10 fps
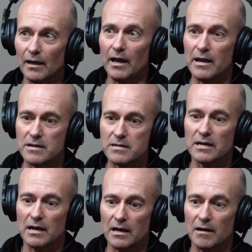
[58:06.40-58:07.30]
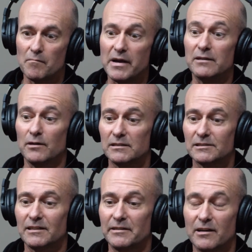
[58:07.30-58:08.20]
And anyway,
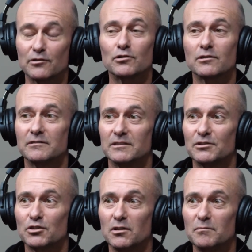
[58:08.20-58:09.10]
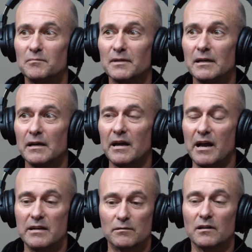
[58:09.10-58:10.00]
so I took on this job.
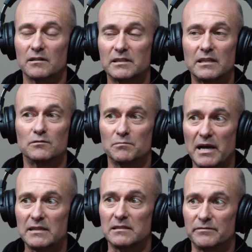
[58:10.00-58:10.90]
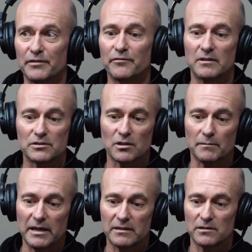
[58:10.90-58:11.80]
And like I said, it was massive. The first job
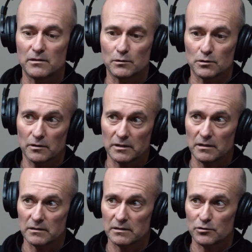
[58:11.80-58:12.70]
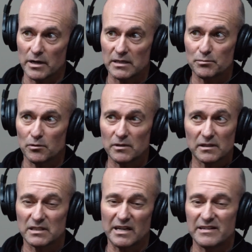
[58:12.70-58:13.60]
I had to do was organise a transporter
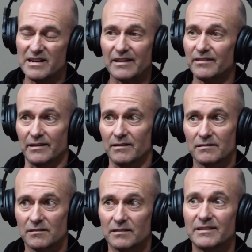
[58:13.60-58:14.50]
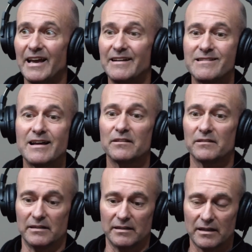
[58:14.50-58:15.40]
because they had nothing. Like they had
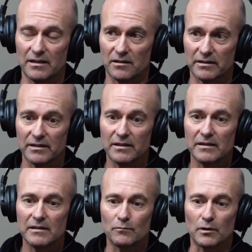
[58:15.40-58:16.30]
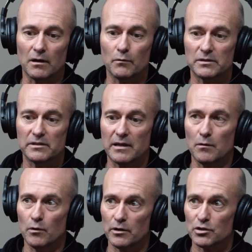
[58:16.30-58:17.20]
nothing. Like when I went to their
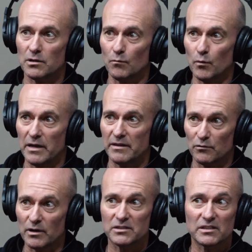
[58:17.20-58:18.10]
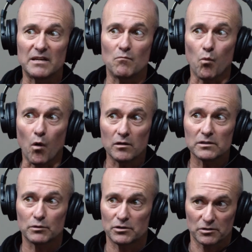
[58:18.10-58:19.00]
workshop where their race team
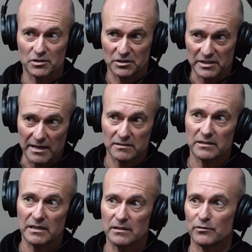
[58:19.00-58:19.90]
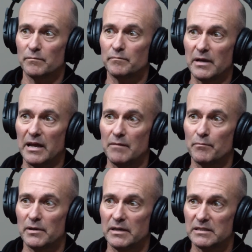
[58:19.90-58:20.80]
was, which was just downstairs from
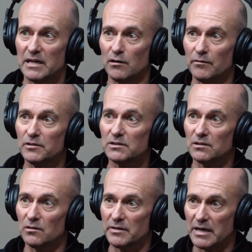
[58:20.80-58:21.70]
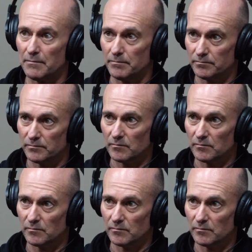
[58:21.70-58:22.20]
MPE's head office on